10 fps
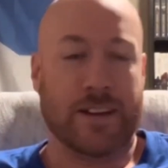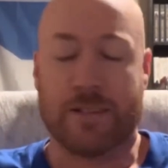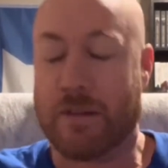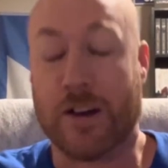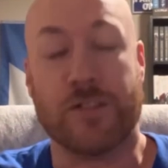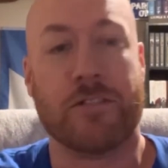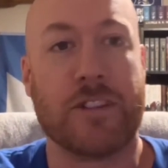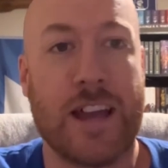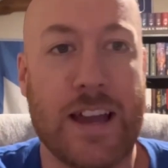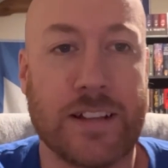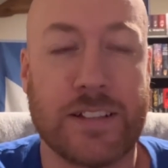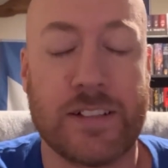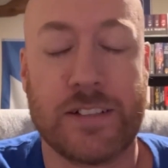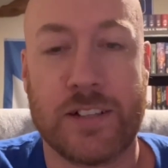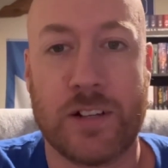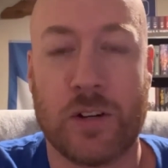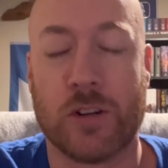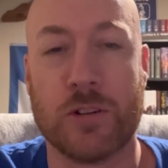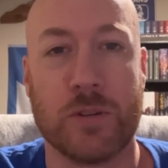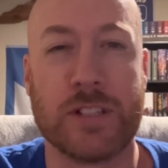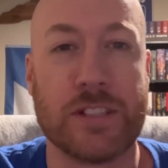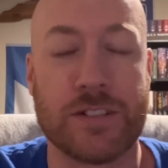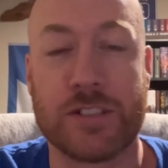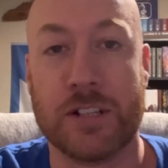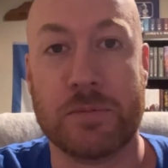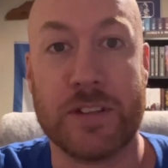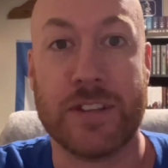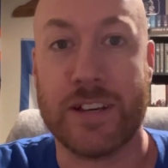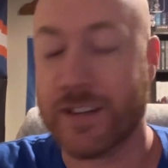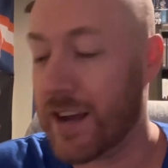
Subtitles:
Am I overreacting, or was there something there?